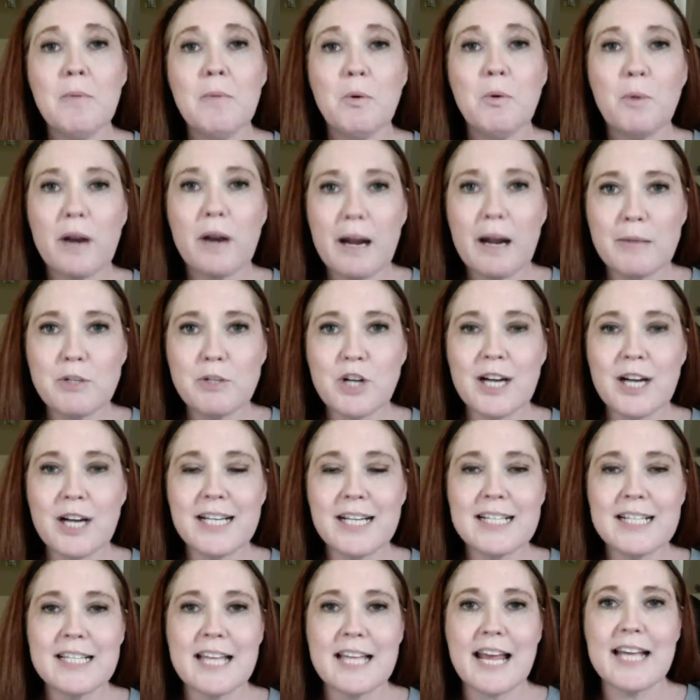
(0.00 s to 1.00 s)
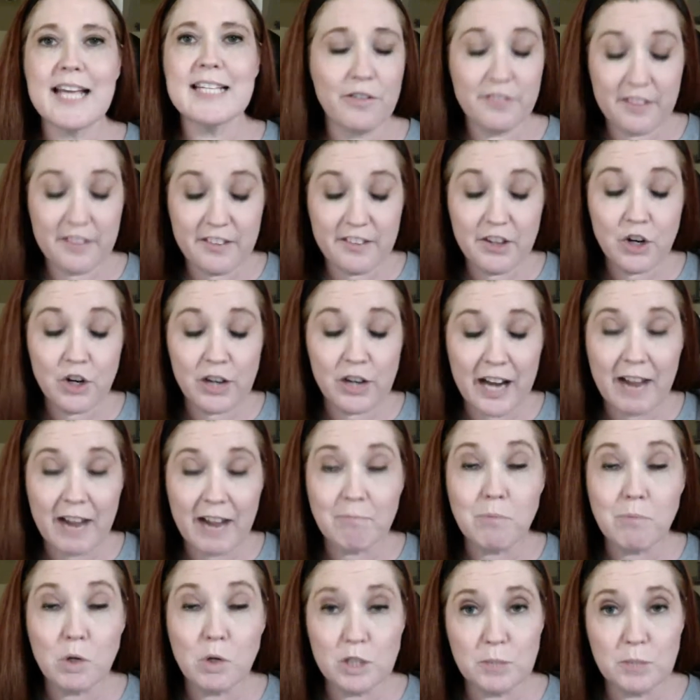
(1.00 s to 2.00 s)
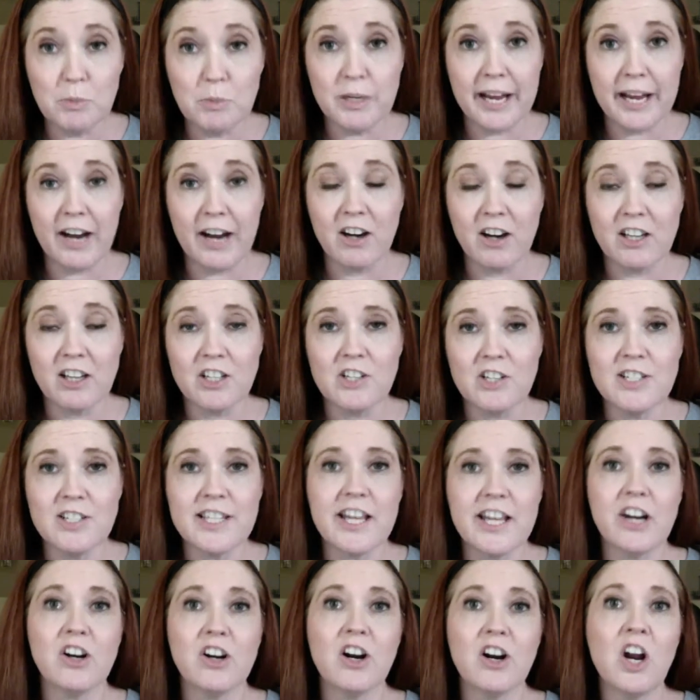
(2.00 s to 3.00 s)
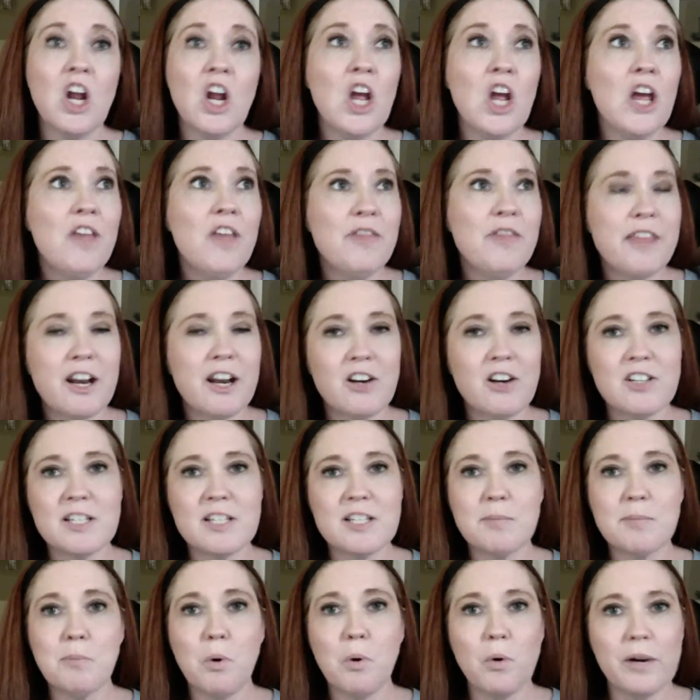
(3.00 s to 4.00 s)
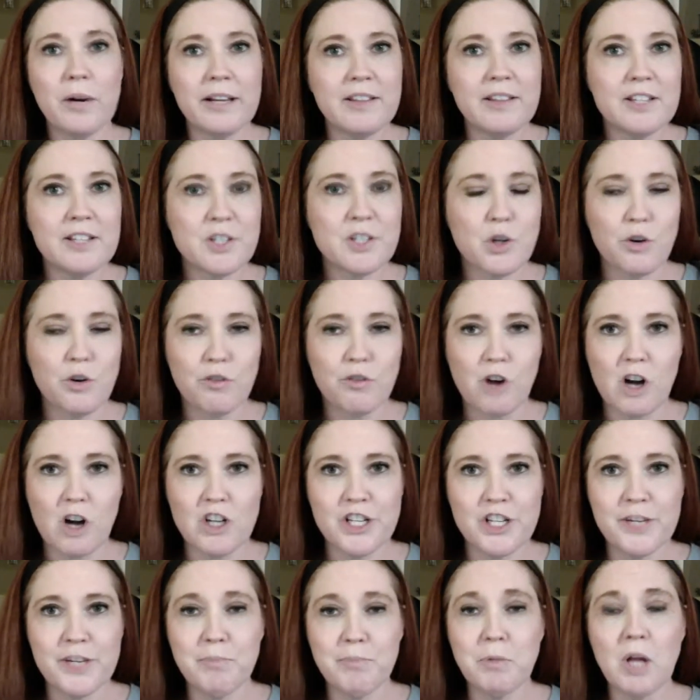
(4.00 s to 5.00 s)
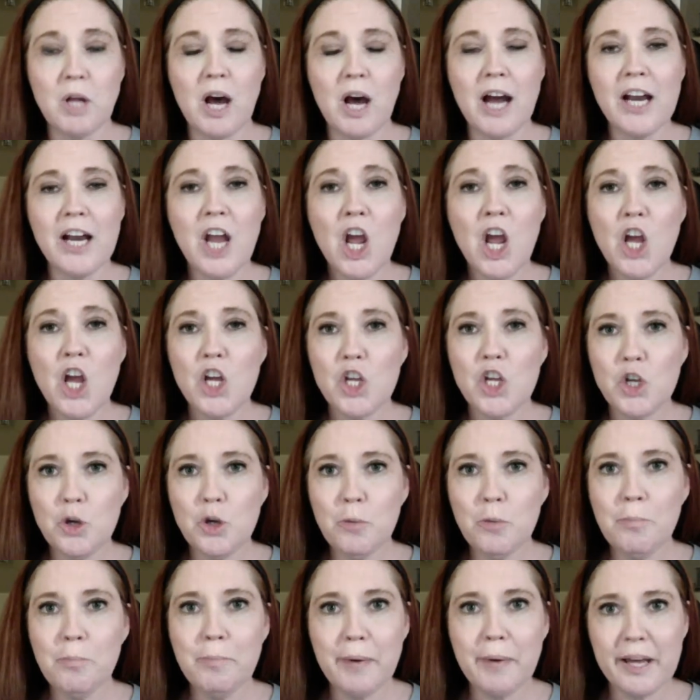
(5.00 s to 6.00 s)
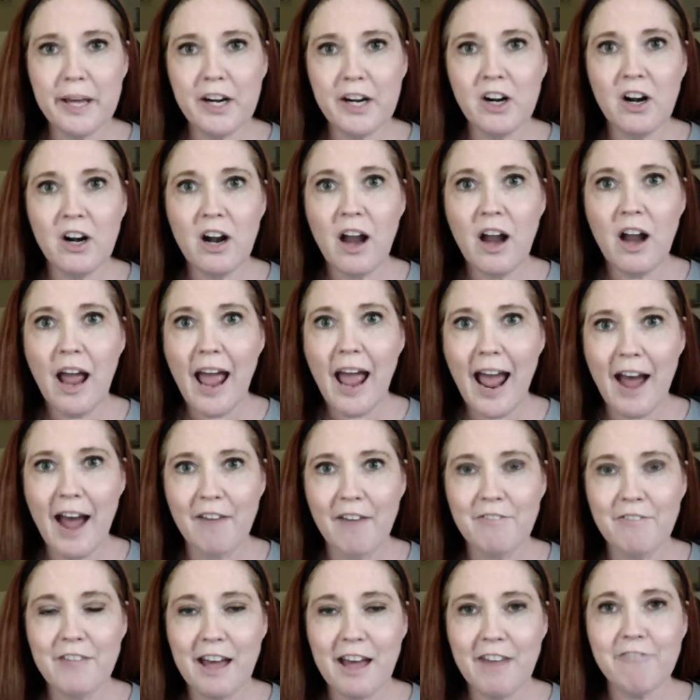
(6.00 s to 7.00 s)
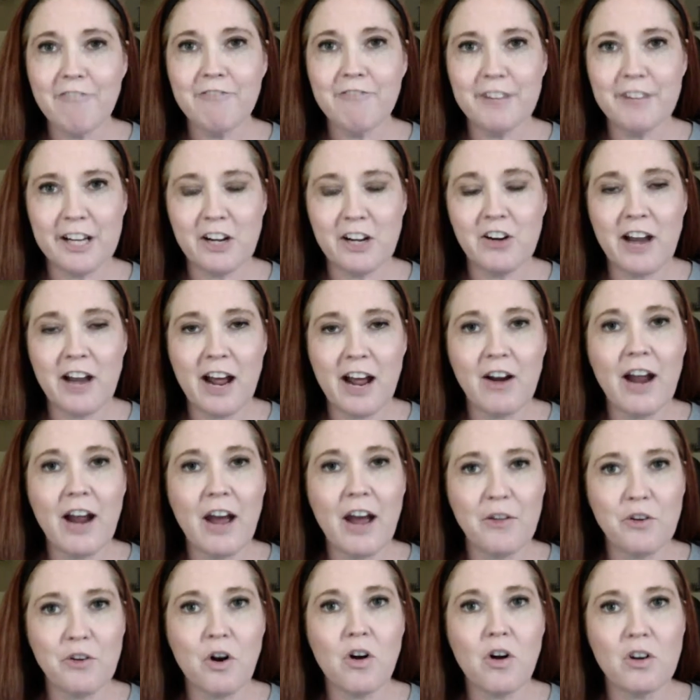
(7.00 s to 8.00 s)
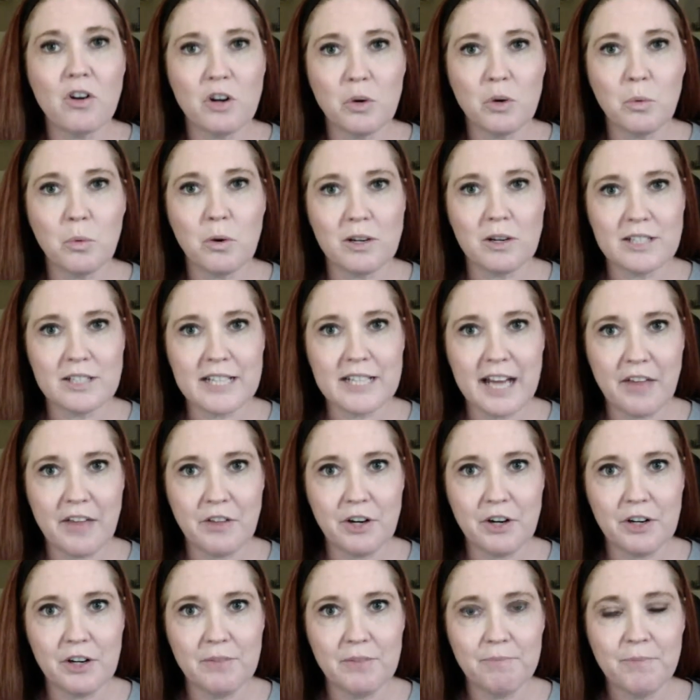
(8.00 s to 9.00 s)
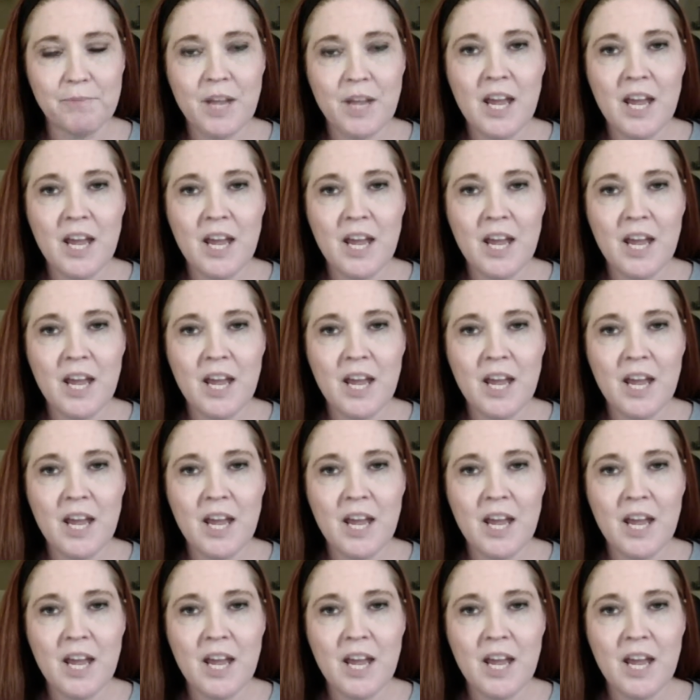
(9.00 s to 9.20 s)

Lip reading: But what I'm trying to say is that you're going to have multiple characters that are supporting this overarching plot. You better have that figured out how they're all going to work together.